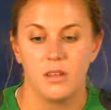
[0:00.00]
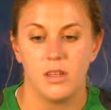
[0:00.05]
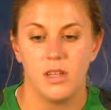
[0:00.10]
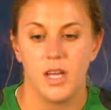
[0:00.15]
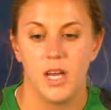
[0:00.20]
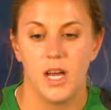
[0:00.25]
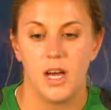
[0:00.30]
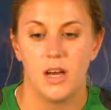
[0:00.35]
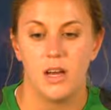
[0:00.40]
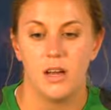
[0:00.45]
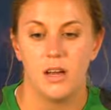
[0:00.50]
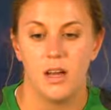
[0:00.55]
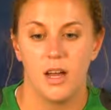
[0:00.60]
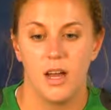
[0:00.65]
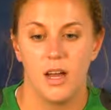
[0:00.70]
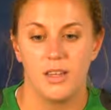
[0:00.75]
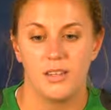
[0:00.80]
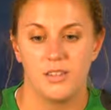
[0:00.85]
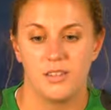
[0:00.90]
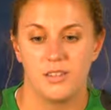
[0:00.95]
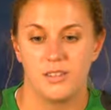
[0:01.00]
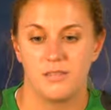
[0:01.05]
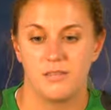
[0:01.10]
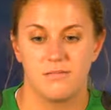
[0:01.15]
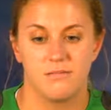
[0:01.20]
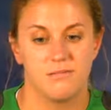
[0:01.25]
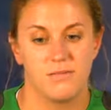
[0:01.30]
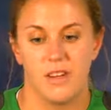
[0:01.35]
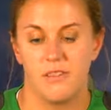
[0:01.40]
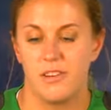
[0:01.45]
Yeah, I just,
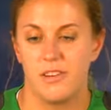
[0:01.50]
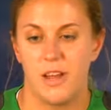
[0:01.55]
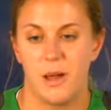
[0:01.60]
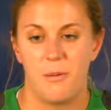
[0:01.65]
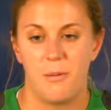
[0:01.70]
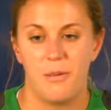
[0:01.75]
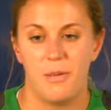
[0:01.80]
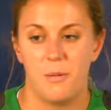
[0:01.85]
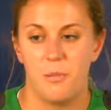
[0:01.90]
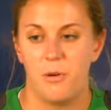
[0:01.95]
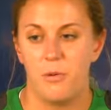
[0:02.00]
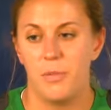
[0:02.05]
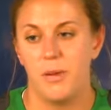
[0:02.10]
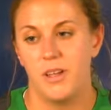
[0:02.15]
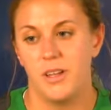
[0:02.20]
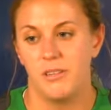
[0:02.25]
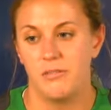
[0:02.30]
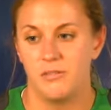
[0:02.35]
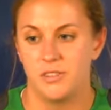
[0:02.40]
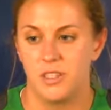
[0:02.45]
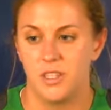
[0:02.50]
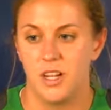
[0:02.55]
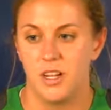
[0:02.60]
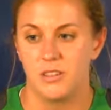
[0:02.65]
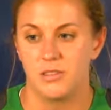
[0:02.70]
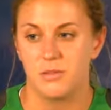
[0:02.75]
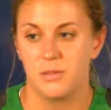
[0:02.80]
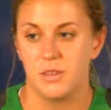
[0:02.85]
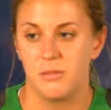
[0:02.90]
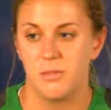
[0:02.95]
every time I'm in the bullpen, when
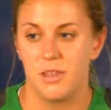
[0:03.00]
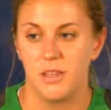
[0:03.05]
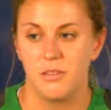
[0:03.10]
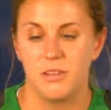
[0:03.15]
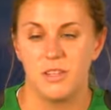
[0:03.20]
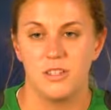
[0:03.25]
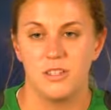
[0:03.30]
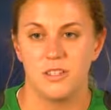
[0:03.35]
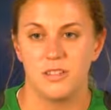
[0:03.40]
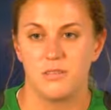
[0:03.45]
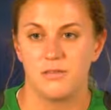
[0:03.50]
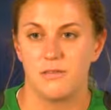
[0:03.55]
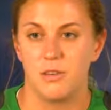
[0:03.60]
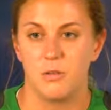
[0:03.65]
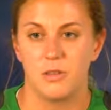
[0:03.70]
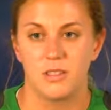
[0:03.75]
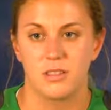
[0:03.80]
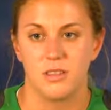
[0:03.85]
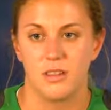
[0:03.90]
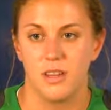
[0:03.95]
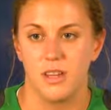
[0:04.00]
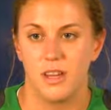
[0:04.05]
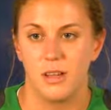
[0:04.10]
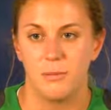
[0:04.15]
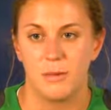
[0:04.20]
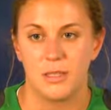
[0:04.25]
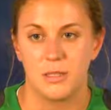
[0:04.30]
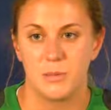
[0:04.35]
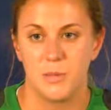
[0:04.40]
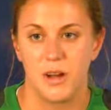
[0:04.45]
Janelle's with me, we just focus on hitting
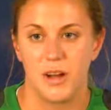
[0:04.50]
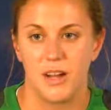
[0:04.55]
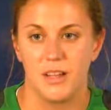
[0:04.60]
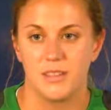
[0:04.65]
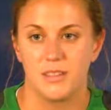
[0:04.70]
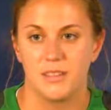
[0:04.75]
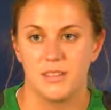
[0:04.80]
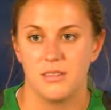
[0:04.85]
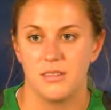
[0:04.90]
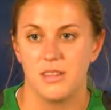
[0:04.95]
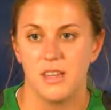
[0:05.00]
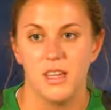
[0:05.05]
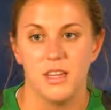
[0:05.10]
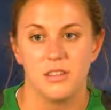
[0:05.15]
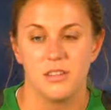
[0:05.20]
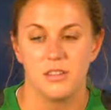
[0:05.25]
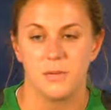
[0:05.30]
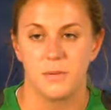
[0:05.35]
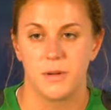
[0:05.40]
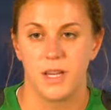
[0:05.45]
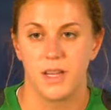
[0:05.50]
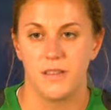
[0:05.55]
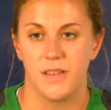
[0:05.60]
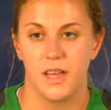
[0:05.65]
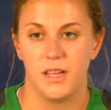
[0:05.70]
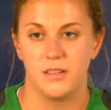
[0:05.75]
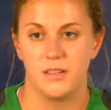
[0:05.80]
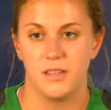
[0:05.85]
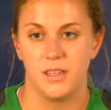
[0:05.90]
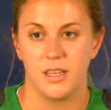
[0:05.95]
my spots and just bringing
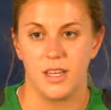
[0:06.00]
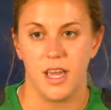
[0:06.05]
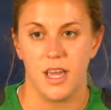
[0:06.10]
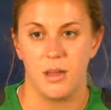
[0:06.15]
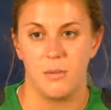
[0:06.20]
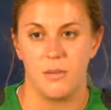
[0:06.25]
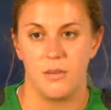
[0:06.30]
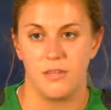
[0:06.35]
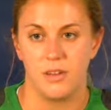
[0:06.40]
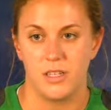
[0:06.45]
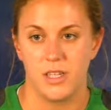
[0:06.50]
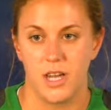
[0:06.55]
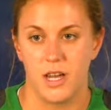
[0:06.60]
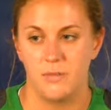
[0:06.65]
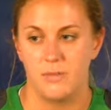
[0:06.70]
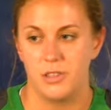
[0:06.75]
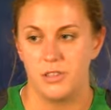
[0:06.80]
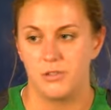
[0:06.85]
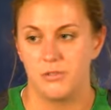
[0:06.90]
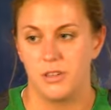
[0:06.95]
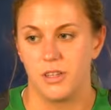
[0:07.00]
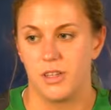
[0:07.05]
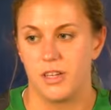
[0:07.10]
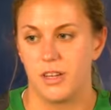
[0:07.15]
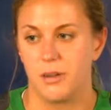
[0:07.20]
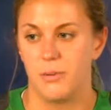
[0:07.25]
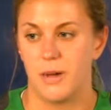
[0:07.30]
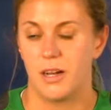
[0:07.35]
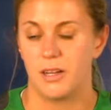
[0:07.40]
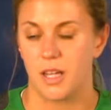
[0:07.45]
that into the game every time. She's really
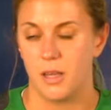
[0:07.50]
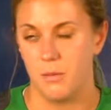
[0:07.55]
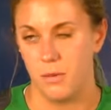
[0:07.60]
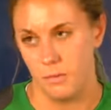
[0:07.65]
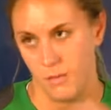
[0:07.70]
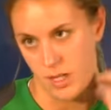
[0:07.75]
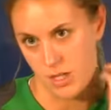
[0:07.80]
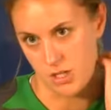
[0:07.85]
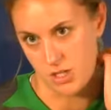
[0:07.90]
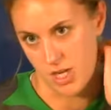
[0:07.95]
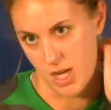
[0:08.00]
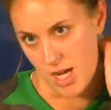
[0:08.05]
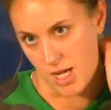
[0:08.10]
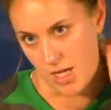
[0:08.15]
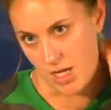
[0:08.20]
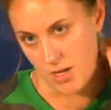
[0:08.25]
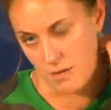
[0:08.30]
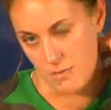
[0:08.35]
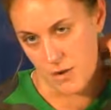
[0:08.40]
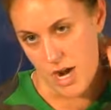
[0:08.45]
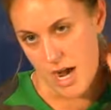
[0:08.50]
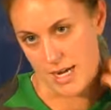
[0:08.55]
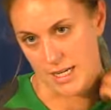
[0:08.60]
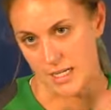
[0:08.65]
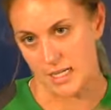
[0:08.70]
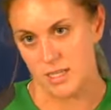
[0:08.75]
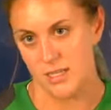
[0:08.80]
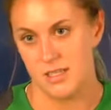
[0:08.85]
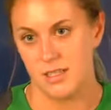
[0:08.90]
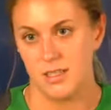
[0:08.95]
good about keeping me in check in
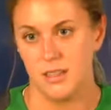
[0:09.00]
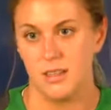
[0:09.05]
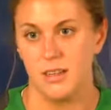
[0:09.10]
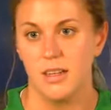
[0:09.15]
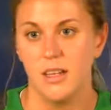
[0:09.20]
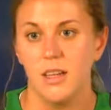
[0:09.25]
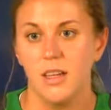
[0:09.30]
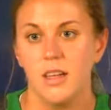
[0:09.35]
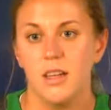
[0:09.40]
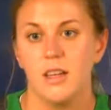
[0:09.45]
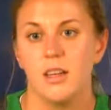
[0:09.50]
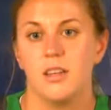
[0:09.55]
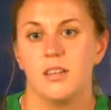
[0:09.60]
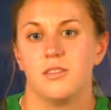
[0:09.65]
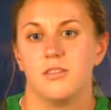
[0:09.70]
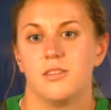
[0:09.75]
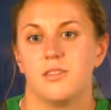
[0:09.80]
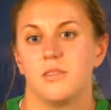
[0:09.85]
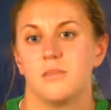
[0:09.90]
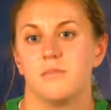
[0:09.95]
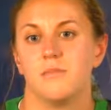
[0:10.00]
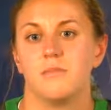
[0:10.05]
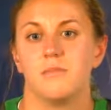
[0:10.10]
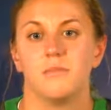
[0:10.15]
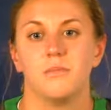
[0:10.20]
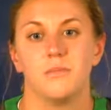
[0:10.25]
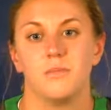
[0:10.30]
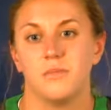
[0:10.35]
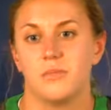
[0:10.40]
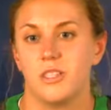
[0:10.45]
practice, and
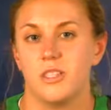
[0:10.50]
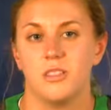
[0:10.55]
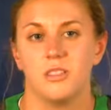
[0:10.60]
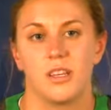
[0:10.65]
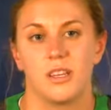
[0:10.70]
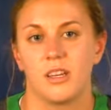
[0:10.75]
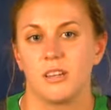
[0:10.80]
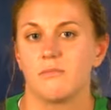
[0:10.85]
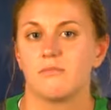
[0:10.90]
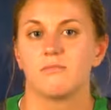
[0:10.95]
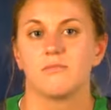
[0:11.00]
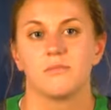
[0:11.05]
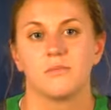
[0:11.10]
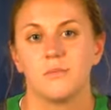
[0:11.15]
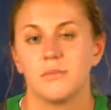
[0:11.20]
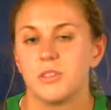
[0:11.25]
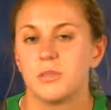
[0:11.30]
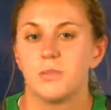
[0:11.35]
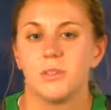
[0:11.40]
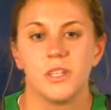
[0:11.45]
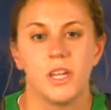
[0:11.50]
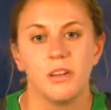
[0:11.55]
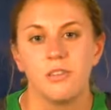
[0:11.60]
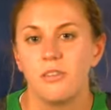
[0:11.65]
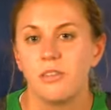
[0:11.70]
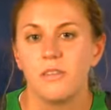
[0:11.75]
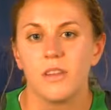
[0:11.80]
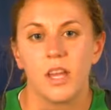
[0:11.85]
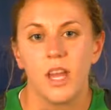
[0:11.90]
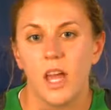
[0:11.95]
she's like, just pretend
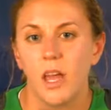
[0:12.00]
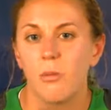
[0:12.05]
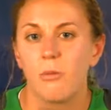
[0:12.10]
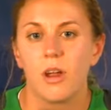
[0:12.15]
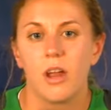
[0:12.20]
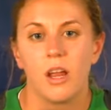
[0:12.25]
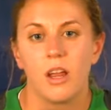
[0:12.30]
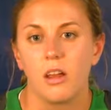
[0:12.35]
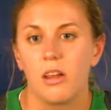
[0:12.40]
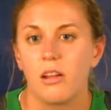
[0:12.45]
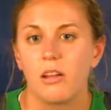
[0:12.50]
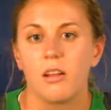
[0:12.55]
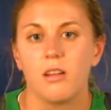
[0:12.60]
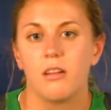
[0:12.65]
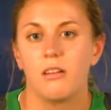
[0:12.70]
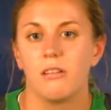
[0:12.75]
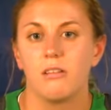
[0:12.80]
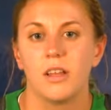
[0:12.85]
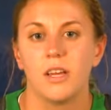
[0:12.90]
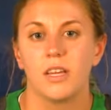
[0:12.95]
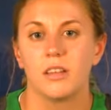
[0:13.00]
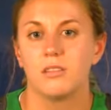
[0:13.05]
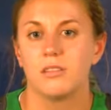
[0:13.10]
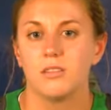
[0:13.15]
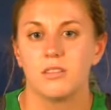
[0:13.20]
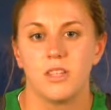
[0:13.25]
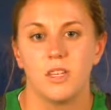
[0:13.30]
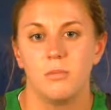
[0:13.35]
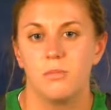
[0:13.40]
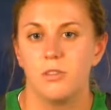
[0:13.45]
you're in the game right here, you know, like,
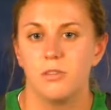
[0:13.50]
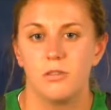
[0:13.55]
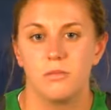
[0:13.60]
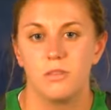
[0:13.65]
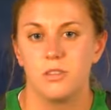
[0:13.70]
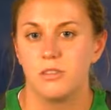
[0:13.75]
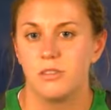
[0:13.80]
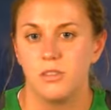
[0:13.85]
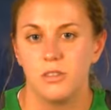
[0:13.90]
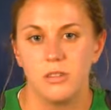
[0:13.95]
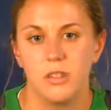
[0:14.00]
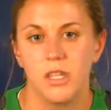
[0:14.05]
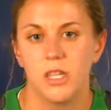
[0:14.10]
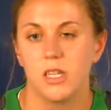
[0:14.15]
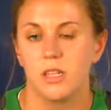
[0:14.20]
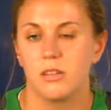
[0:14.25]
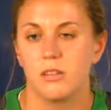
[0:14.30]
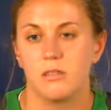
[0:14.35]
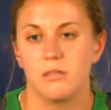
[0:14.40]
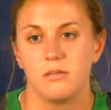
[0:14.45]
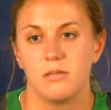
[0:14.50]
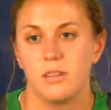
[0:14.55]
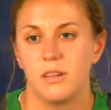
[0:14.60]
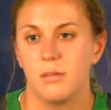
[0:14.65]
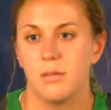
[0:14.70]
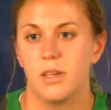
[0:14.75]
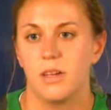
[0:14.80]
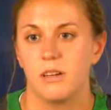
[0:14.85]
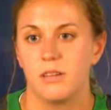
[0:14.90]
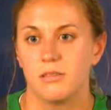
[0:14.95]
just keep doing what you're doing, and
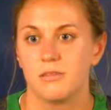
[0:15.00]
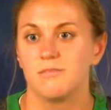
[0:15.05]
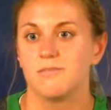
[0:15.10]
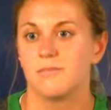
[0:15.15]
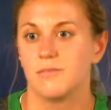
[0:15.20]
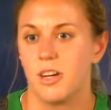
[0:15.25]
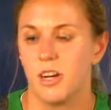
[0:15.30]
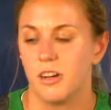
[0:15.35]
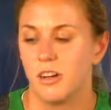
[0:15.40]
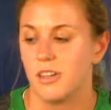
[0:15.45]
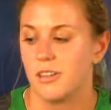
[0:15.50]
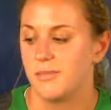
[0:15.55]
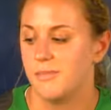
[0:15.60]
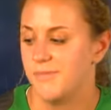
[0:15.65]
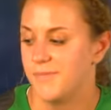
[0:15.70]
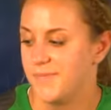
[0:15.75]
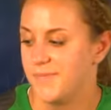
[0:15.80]
it'll be all good.